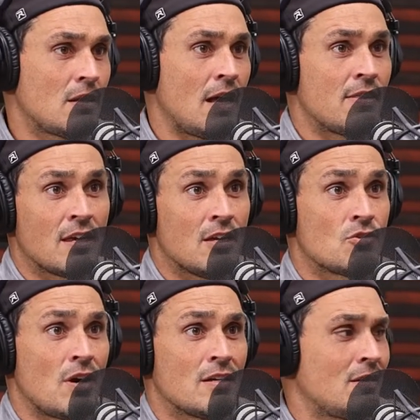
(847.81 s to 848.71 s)
I think
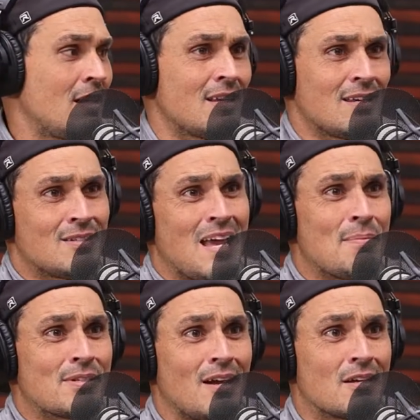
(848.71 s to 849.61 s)
he's
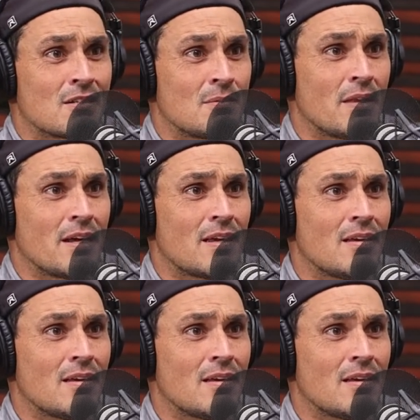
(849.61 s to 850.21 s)
sabotaging him.